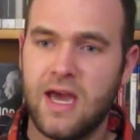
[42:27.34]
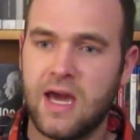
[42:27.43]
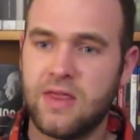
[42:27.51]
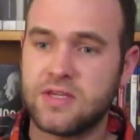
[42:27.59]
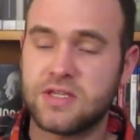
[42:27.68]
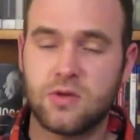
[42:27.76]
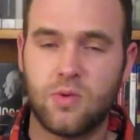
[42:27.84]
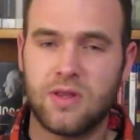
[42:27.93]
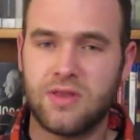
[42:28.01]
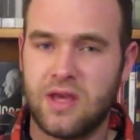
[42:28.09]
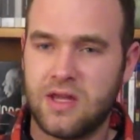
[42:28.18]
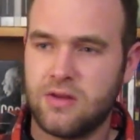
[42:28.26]
and this is the
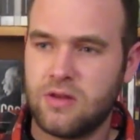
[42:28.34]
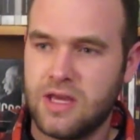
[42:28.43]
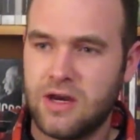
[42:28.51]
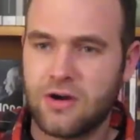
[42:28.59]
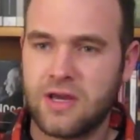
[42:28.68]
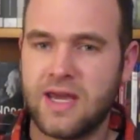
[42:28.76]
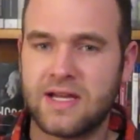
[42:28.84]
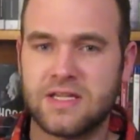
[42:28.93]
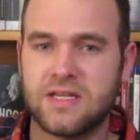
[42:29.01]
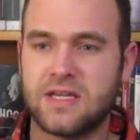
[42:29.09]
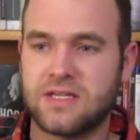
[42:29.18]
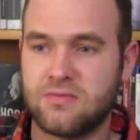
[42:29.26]
one that the
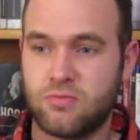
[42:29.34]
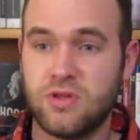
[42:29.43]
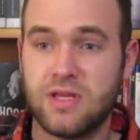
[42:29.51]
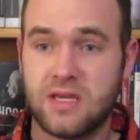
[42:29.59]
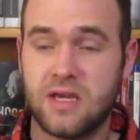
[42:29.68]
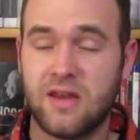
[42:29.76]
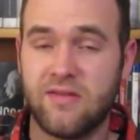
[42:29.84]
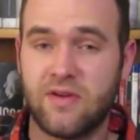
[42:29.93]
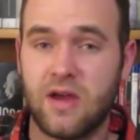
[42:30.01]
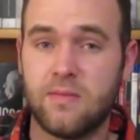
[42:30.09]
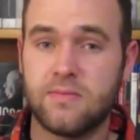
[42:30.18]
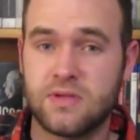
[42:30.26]
interconnectedness really kind of
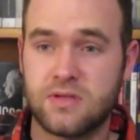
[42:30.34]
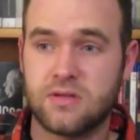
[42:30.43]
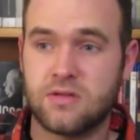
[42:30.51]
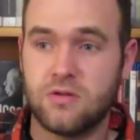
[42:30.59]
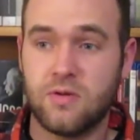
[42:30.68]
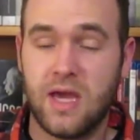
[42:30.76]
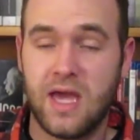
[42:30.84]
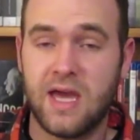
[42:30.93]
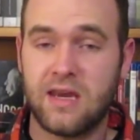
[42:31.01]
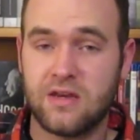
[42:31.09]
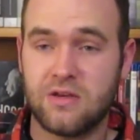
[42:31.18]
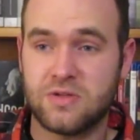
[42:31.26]
comes to a
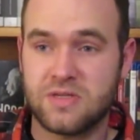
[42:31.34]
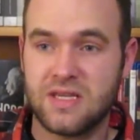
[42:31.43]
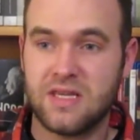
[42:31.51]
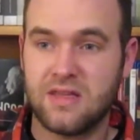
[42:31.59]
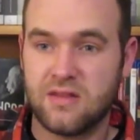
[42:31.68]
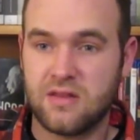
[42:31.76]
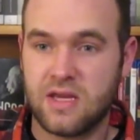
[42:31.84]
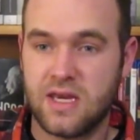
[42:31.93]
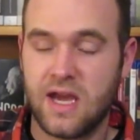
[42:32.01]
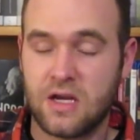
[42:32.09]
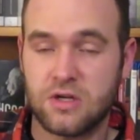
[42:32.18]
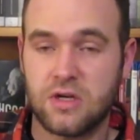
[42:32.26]
head, and you see the
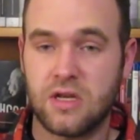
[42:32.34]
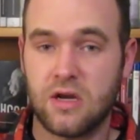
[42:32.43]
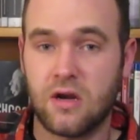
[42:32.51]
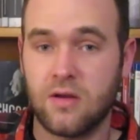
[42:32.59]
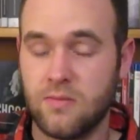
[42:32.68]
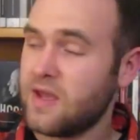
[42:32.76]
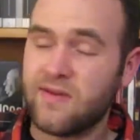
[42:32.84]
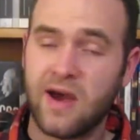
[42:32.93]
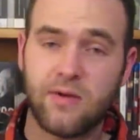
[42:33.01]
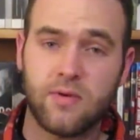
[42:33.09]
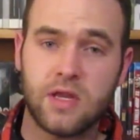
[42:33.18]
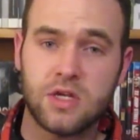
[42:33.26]
connection here. We have
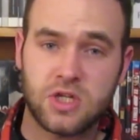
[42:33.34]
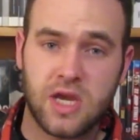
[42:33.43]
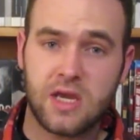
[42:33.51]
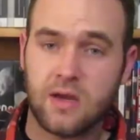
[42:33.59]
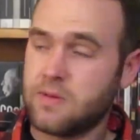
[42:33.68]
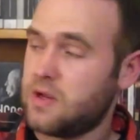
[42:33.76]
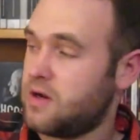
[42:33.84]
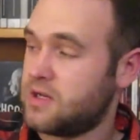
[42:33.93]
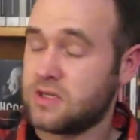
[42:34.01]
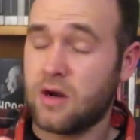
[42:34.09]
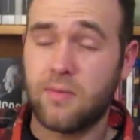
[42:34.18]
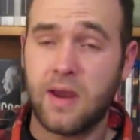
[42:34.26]
Irene Jacob here
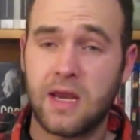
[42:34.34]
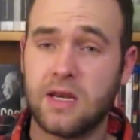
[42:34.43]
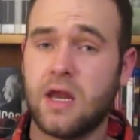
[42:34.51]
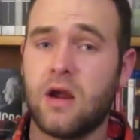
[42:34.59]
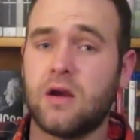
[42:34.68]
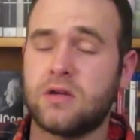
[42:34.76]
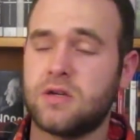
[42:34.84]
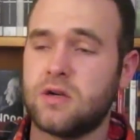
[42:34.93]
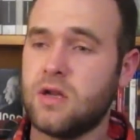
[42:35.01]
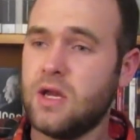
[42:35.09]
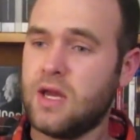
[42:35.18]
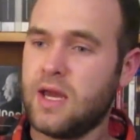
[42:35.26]
as our main
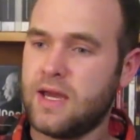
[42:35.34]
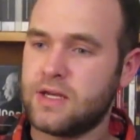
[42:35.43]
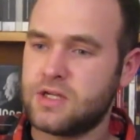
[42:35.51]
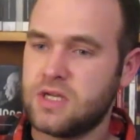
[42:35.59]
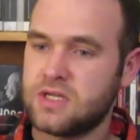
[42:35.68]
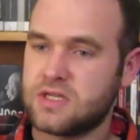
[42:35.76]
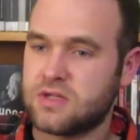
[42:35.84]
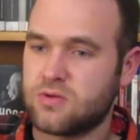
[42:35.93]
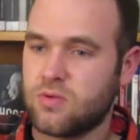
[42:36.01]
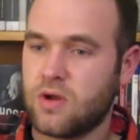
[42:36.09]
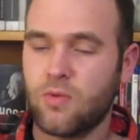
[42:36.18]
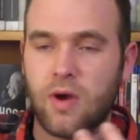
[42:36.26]
character, and she is this
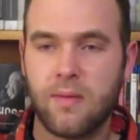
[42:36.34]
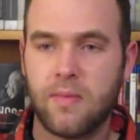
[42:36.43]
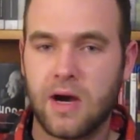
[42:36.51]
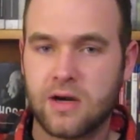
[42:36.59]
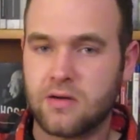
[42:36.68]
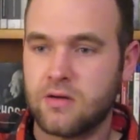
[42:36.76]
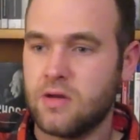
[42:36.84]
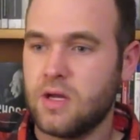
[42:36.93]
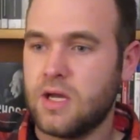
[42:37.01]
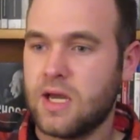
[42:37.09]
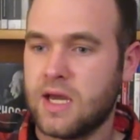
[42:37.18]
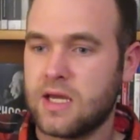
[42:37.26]
runway model,
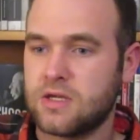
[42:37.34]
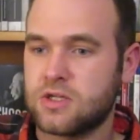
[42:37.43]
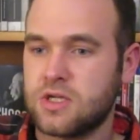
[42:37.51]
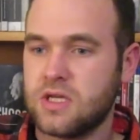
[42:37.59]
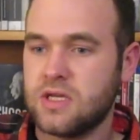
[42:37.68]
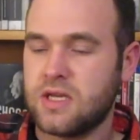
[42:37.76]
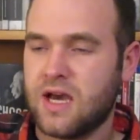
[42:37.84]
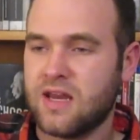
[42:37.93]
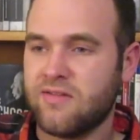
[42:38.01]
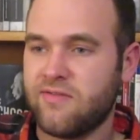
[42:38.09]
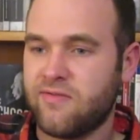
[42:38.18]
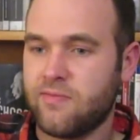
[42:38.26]
and she
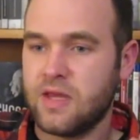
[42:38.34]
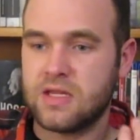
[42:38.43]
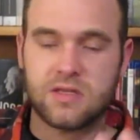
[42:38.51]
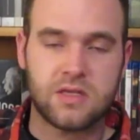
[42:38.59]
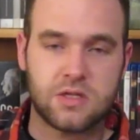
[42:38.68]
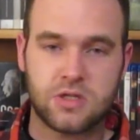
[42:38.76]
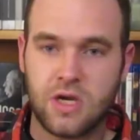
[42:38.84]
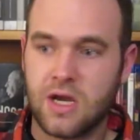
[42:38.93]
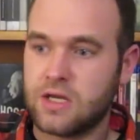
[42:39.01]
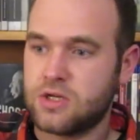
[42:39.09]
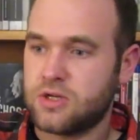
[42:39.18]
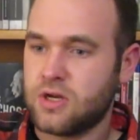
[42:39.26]
kind of meets this
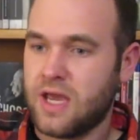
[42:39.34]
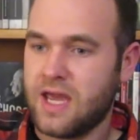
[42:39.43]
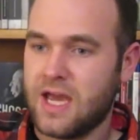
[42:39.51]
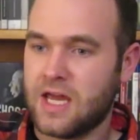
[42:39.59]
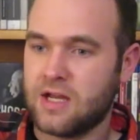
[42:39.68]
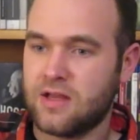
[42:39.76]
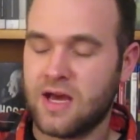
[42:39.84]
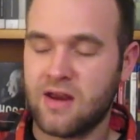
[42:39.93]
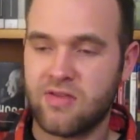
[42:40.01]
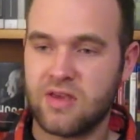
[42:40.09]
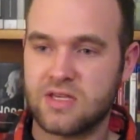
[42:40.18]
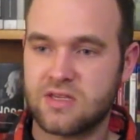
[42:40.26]
judge, and a lot
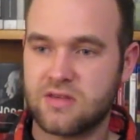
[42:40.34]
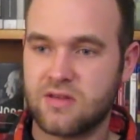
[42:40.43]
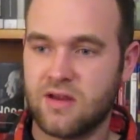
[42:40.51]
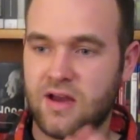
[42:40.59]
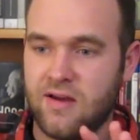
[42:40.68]
of these